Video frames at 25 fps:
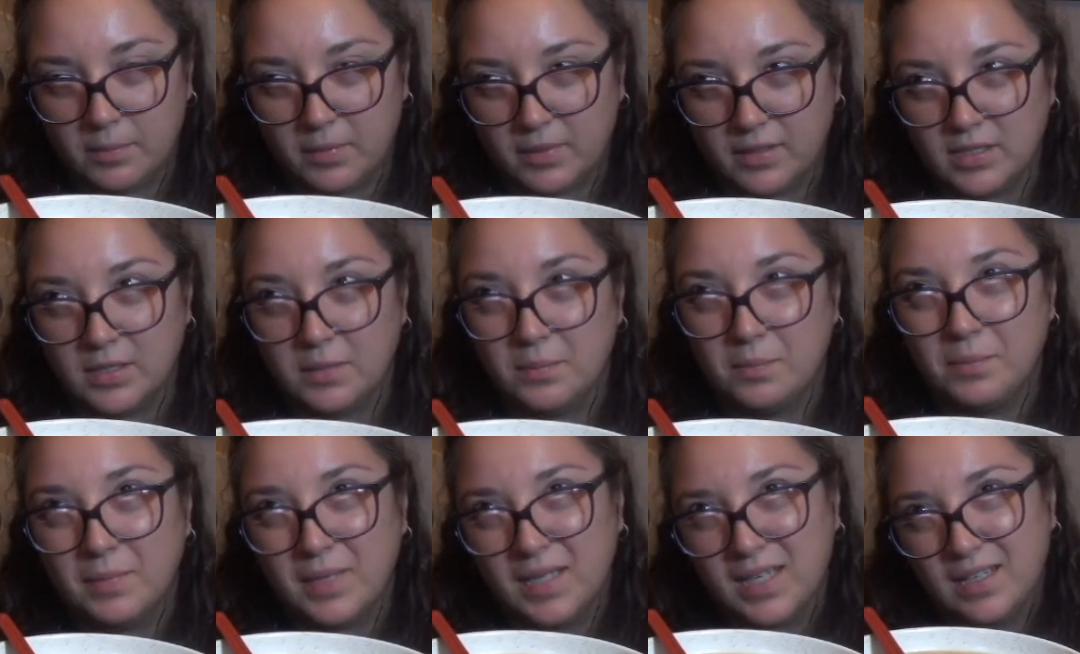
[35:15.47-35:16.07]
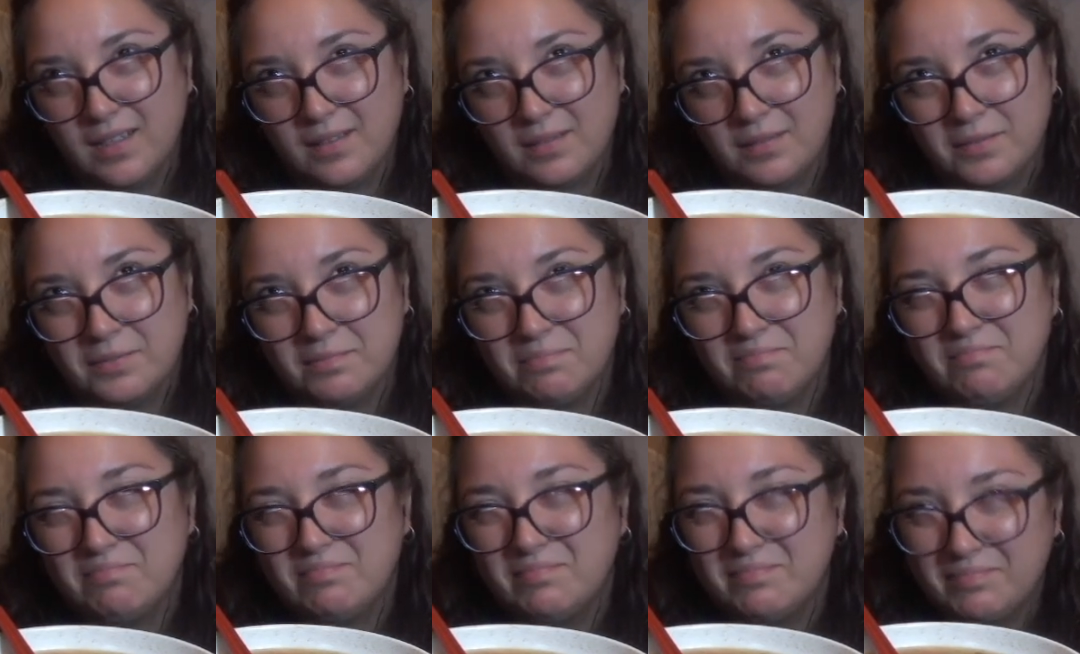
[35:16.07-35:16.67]
but to me
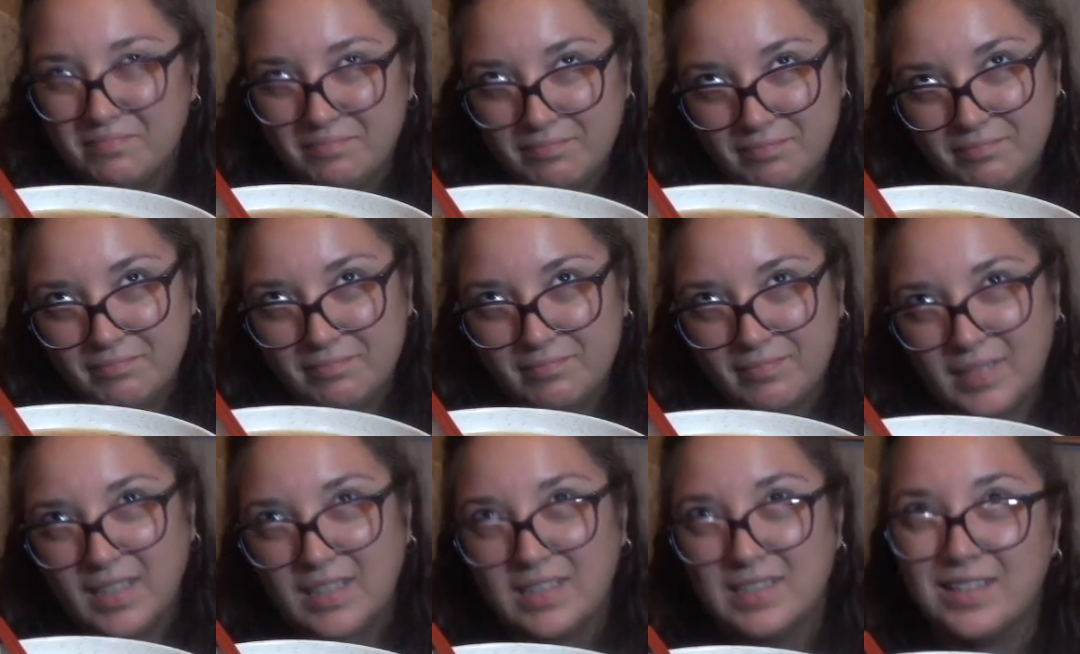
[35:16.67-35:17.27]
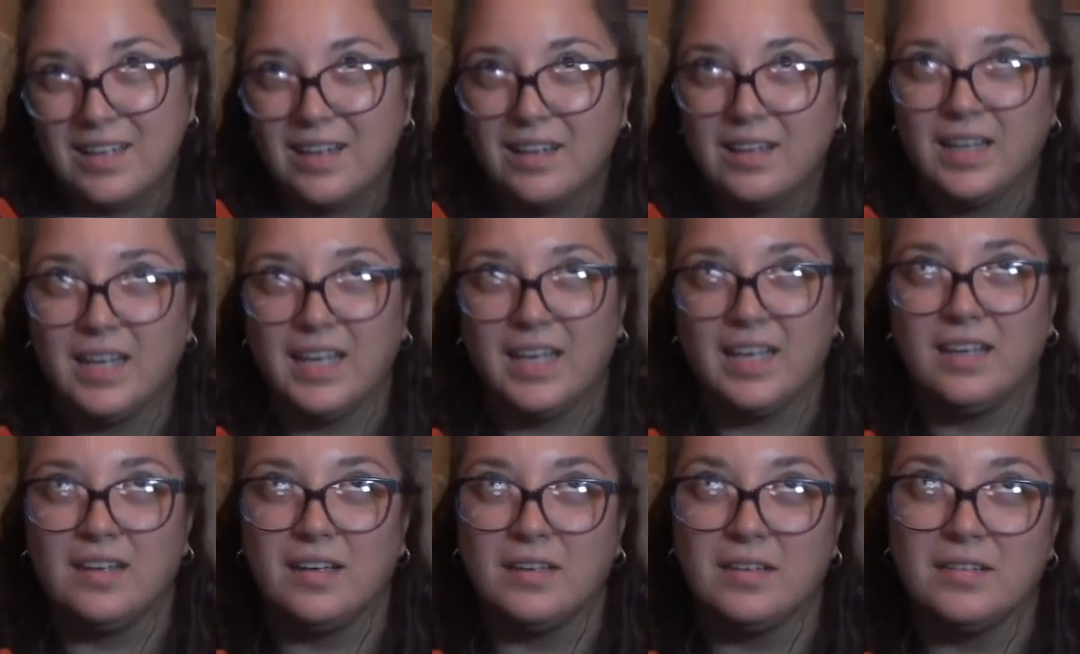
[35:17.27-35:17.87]
that's not
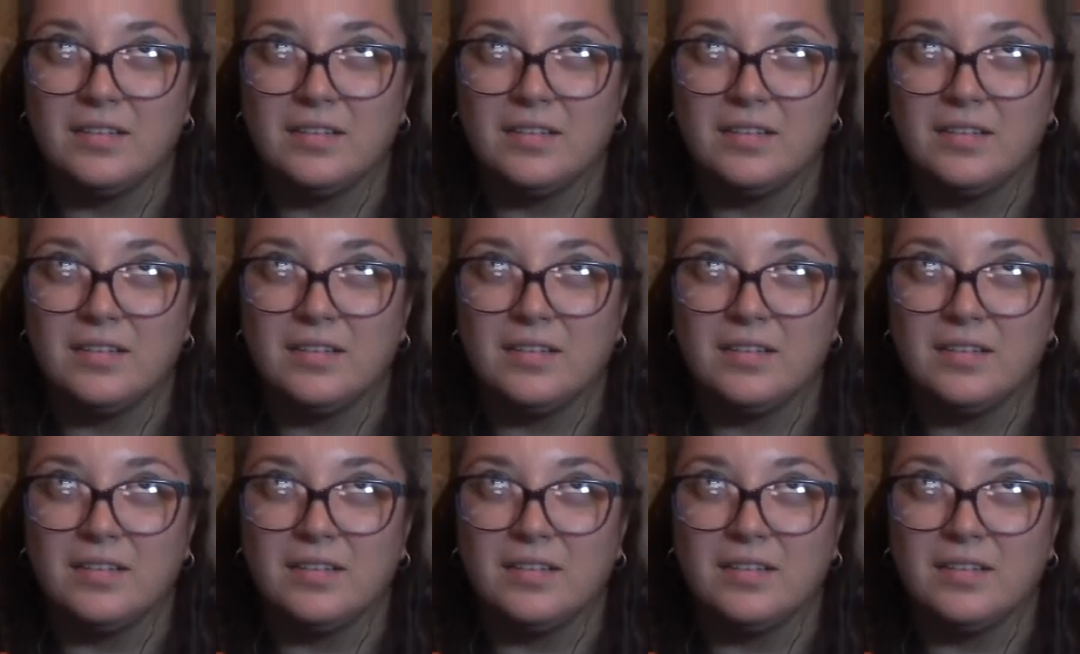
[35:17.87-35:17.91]
like